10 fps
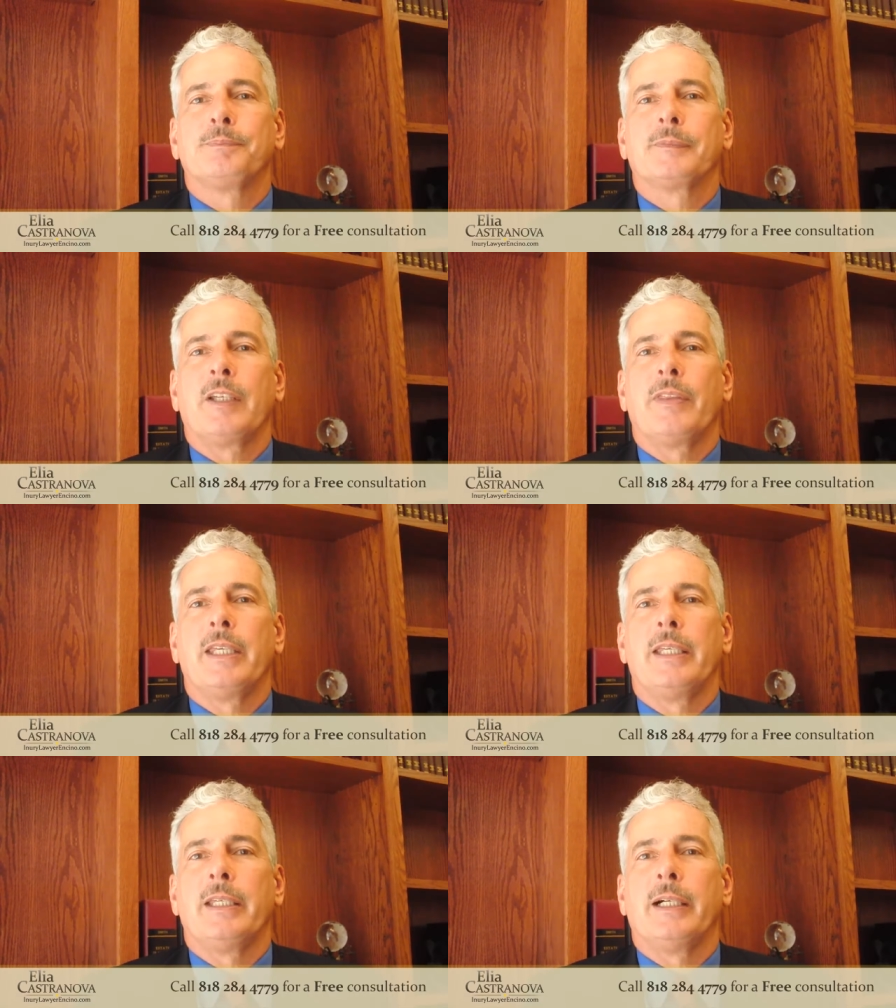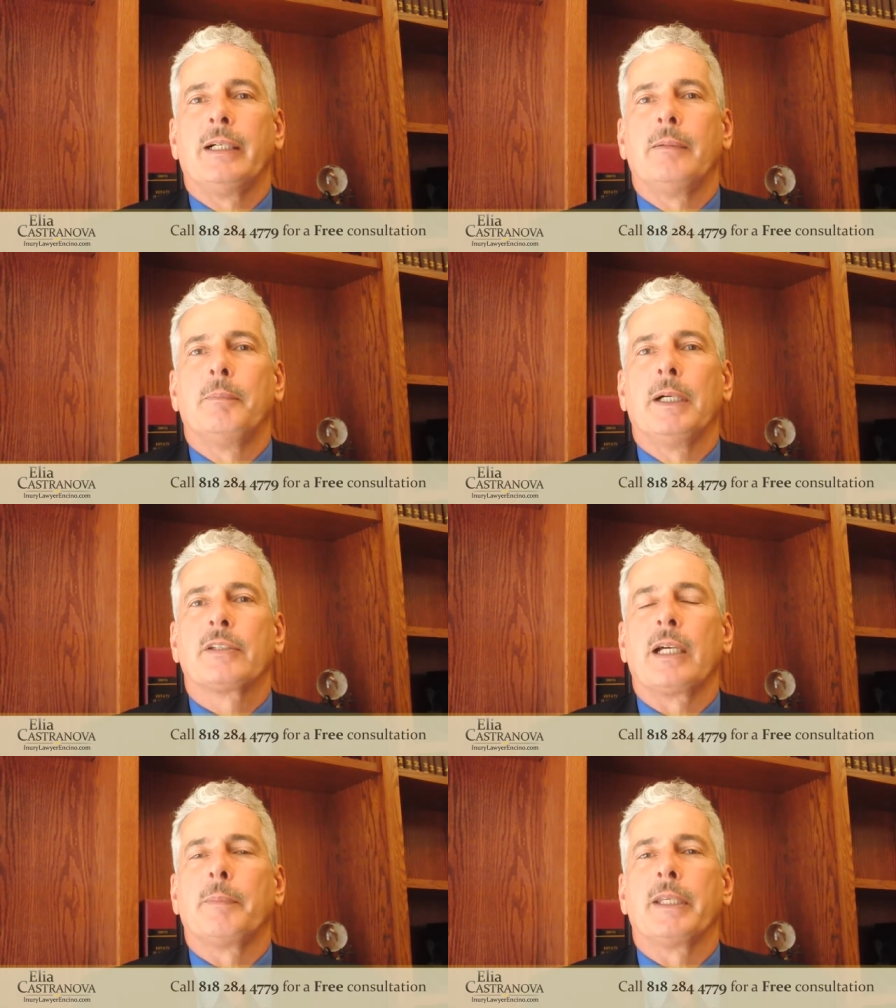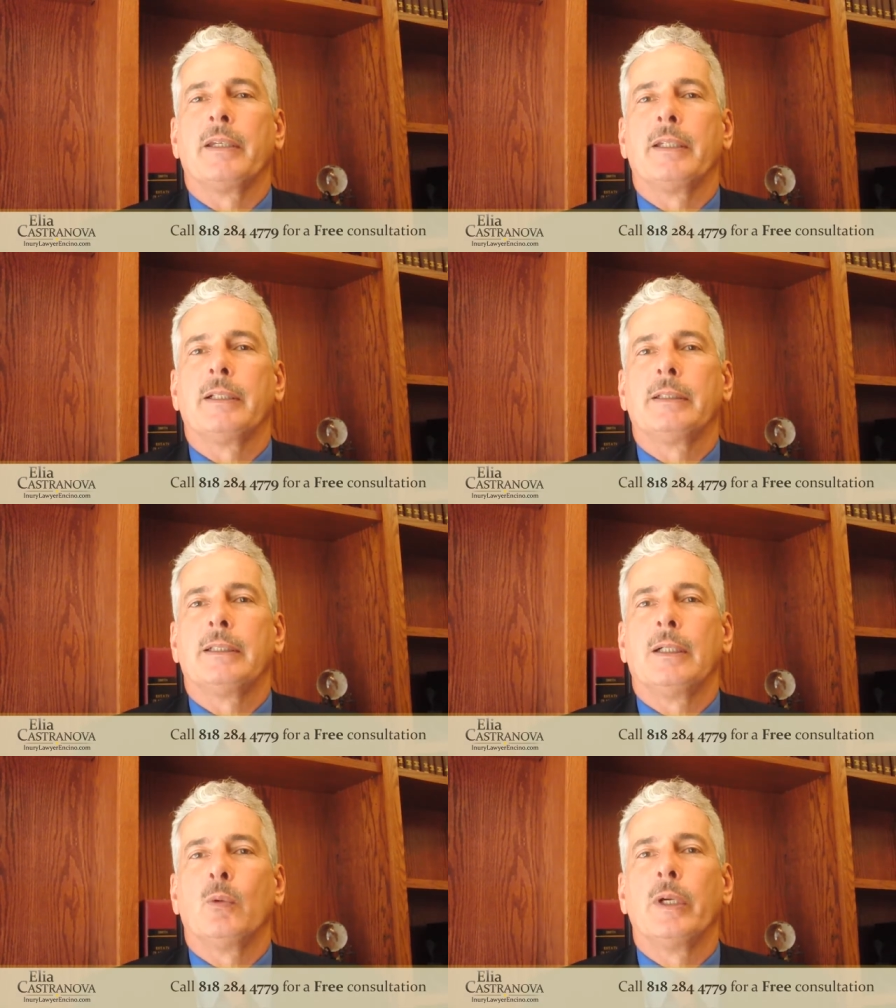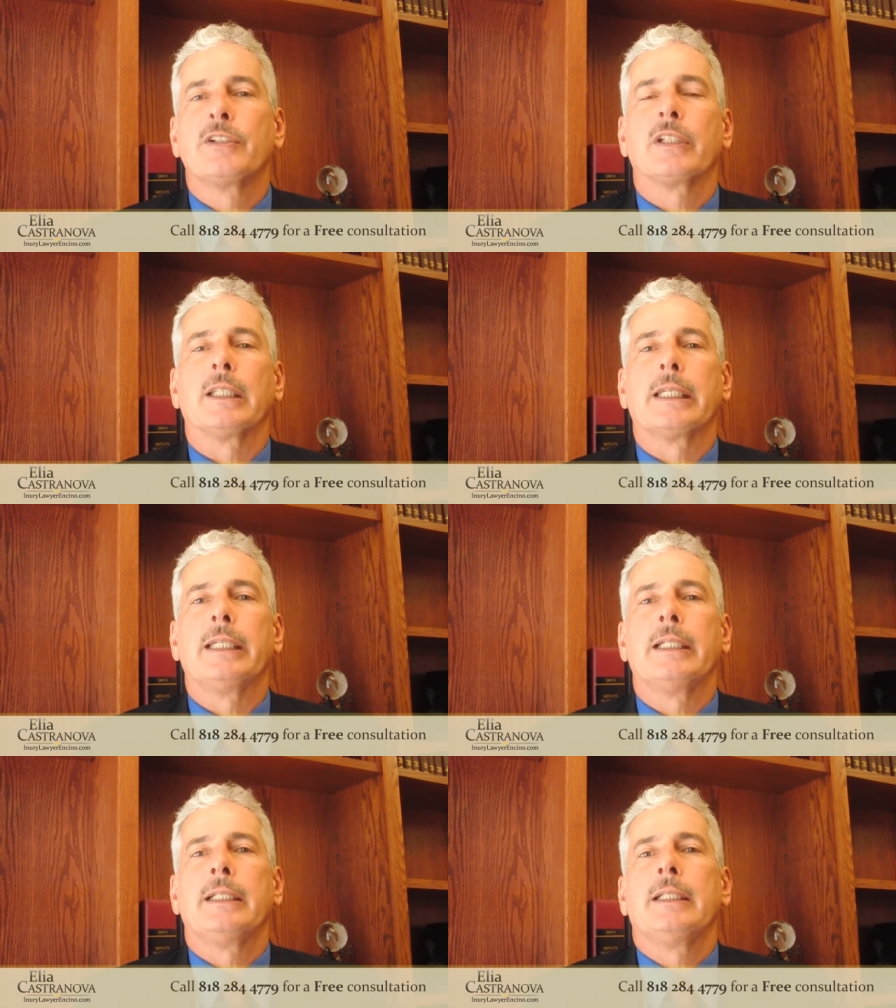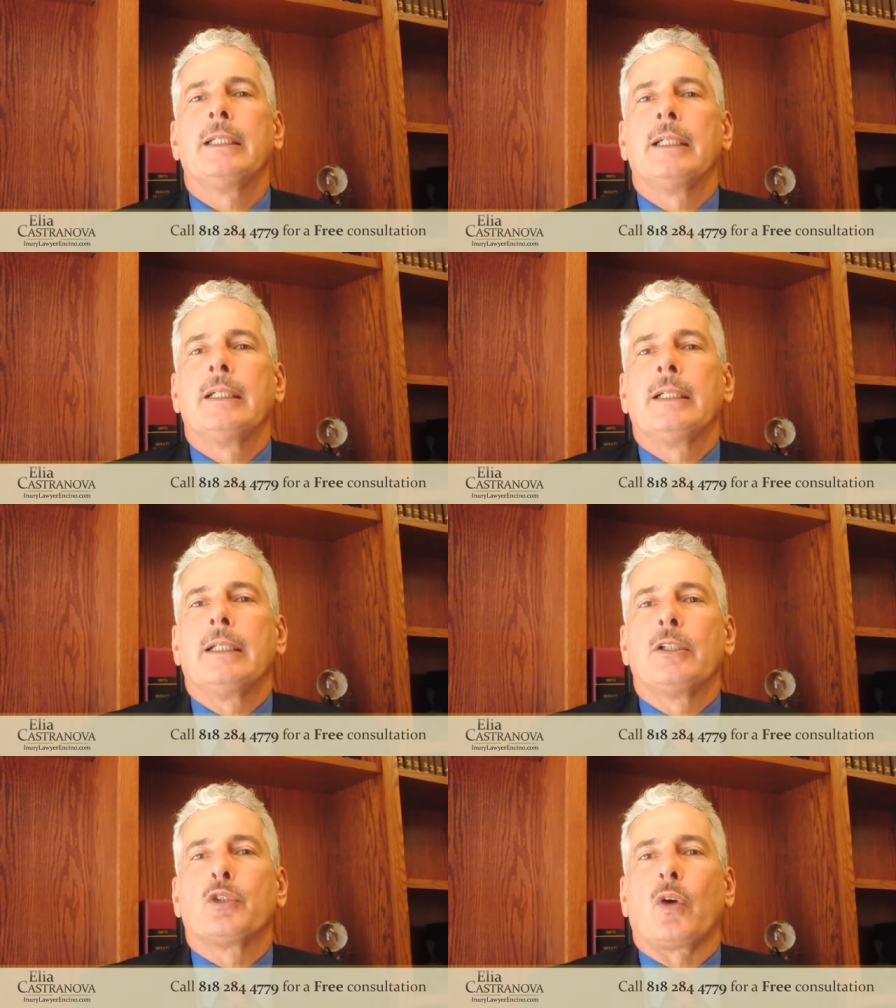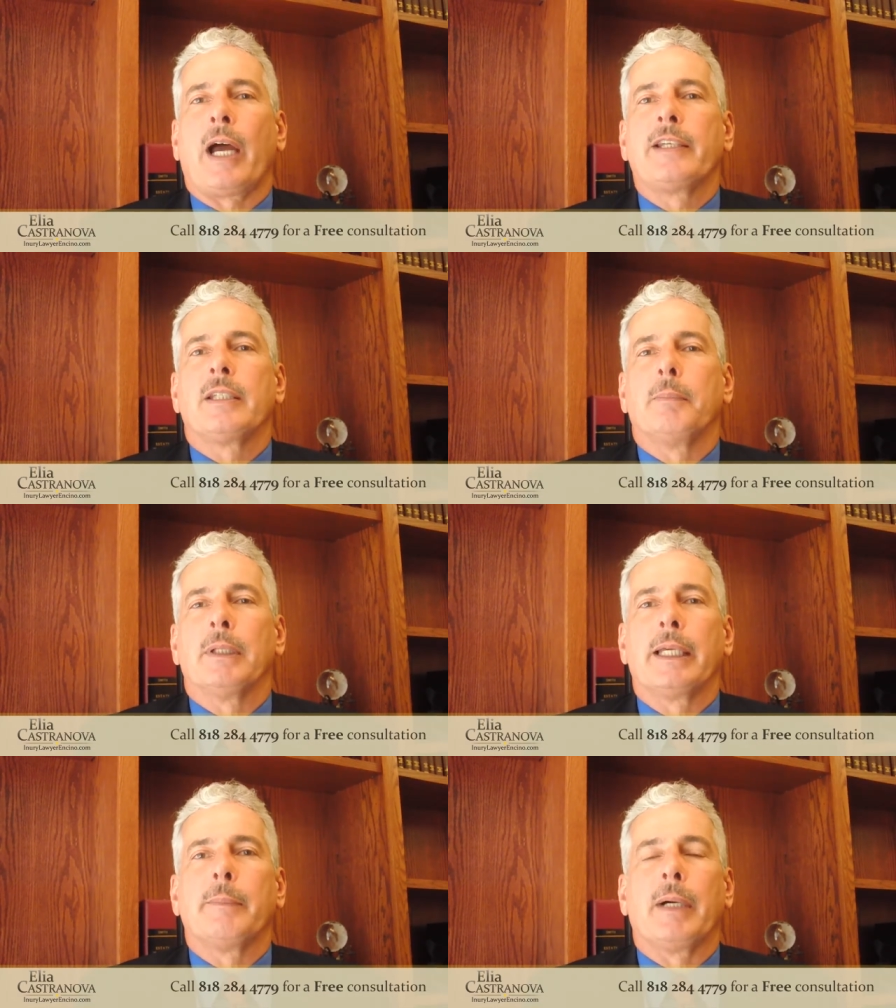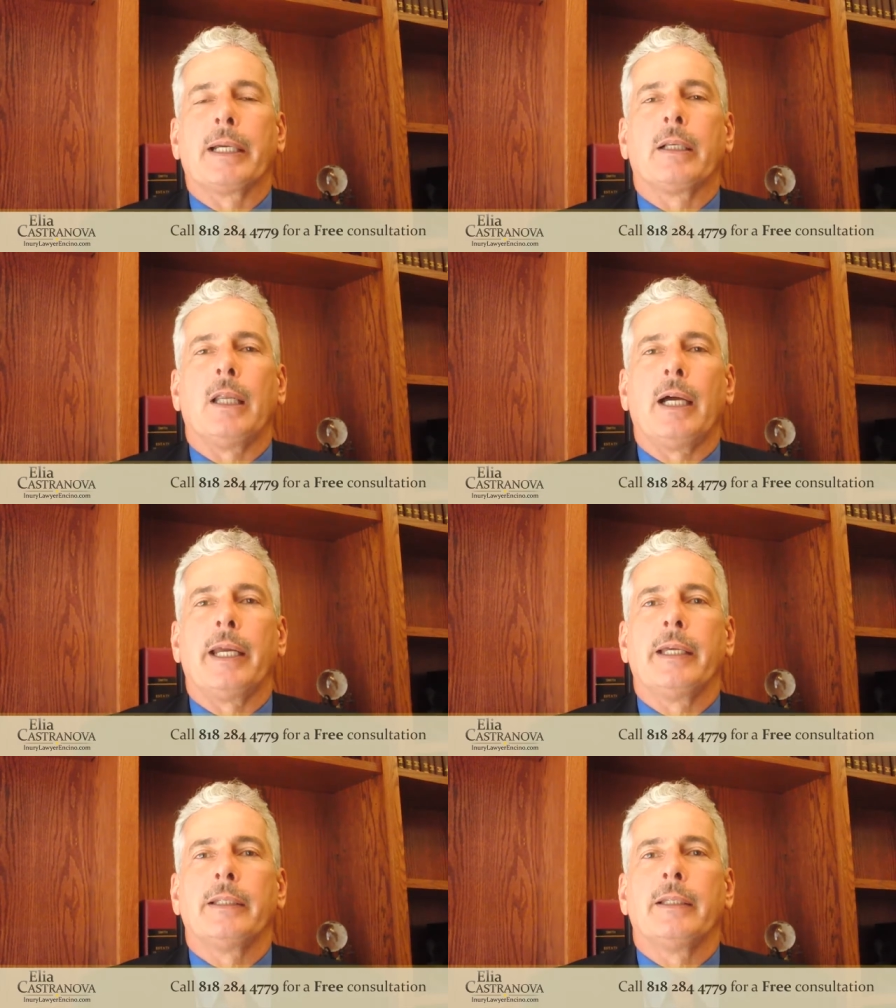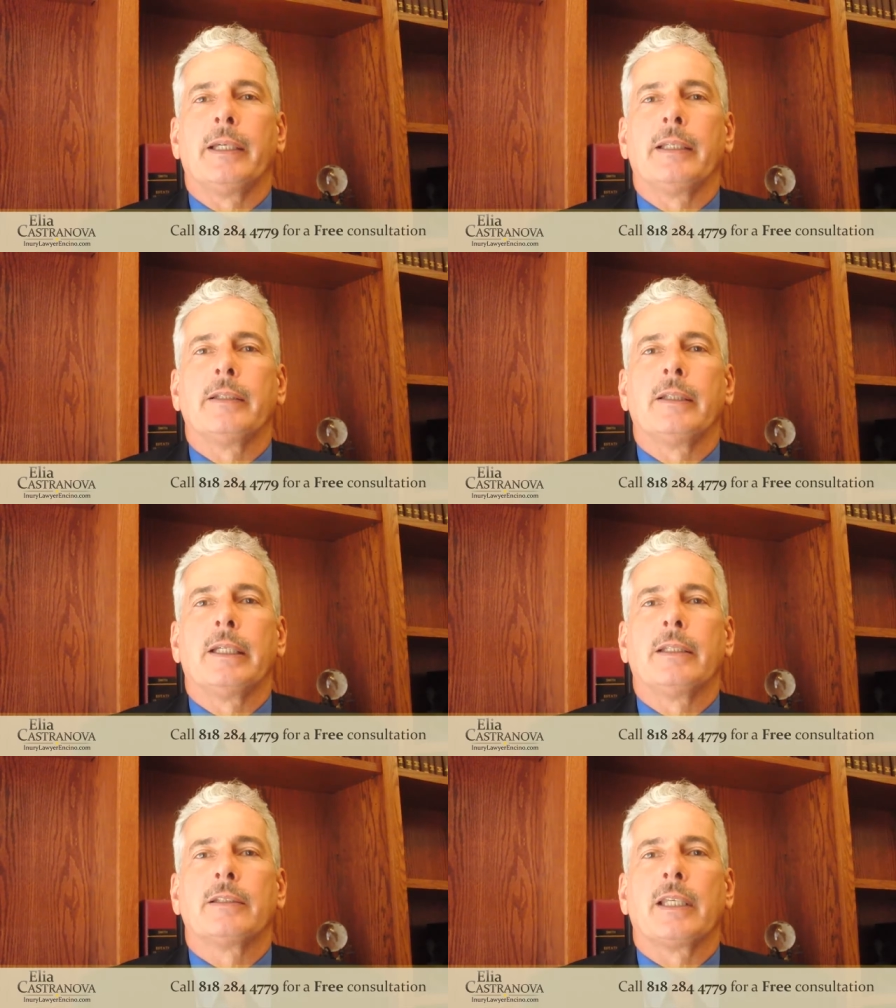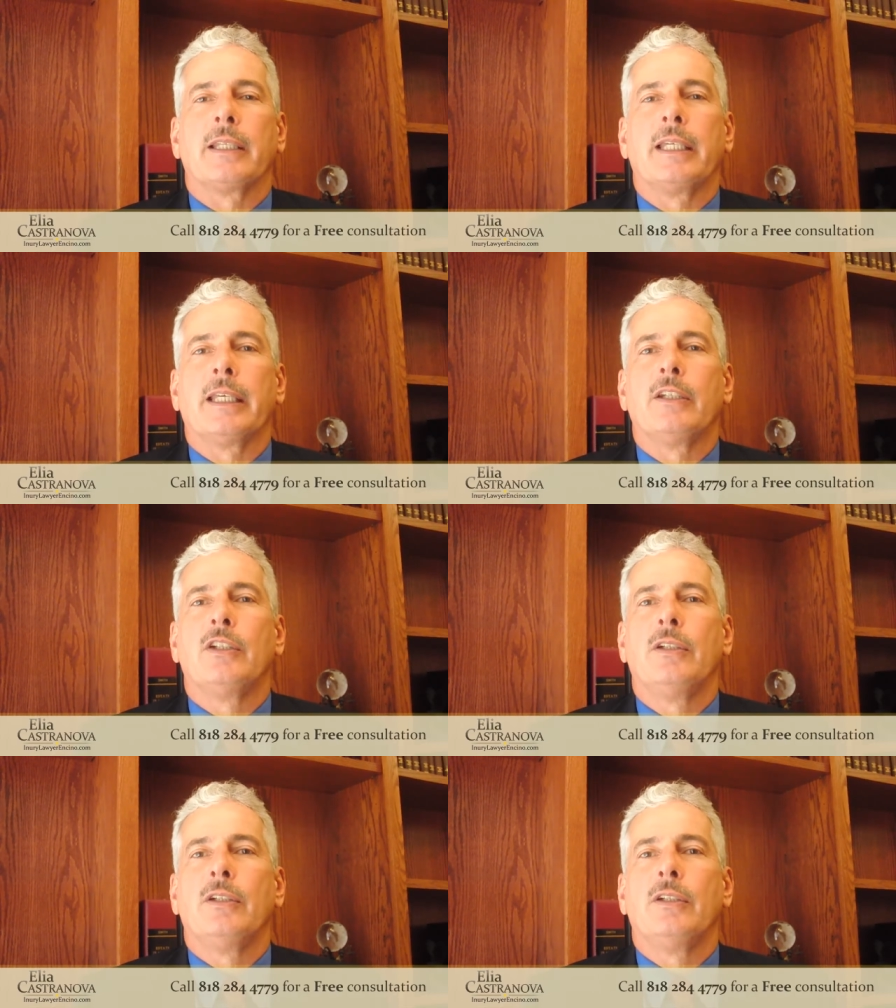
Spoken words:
The bus company originally tried to blame my client and said that he had